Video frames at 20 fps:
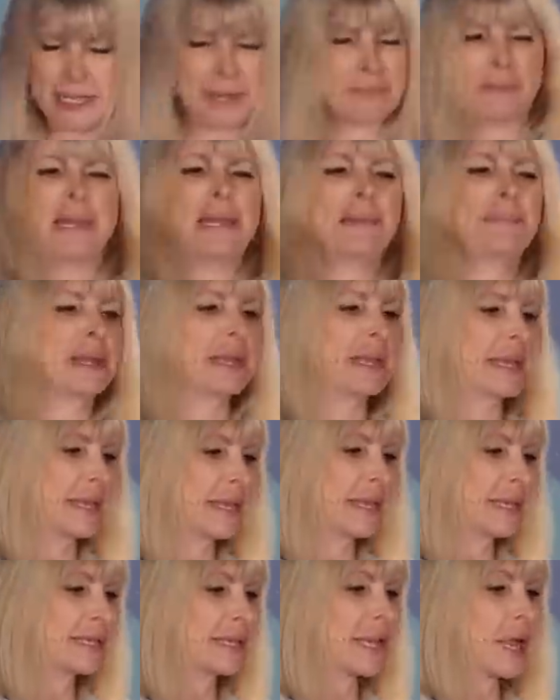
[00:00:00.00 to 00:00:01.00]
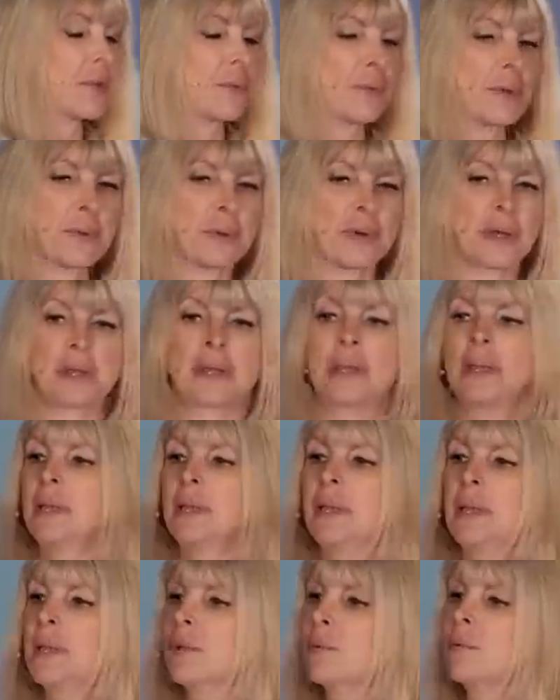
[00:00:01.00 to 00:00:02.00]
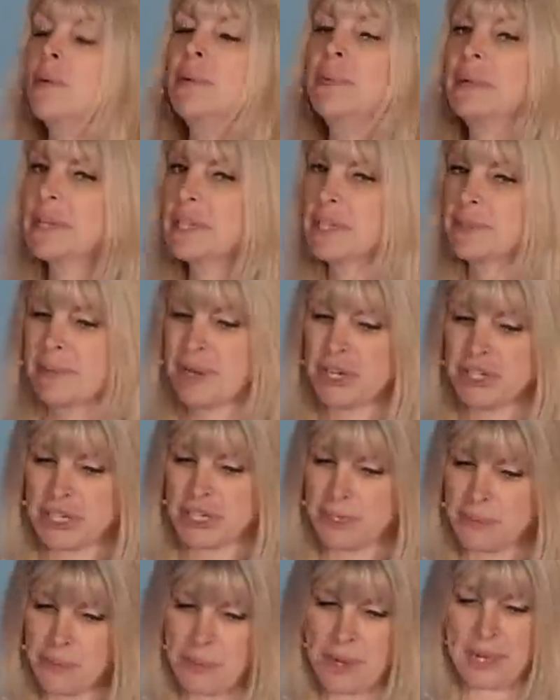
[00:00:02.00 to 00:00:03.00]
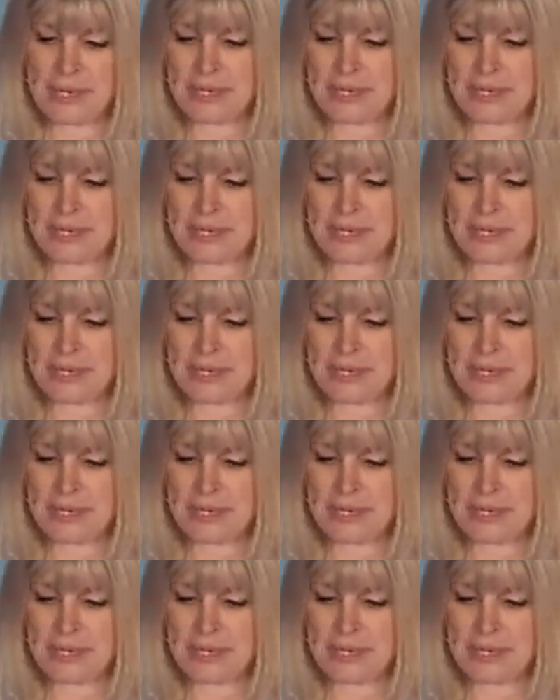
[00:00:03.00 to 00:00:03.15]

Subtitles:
So many, many years ago, when we were women especially, we were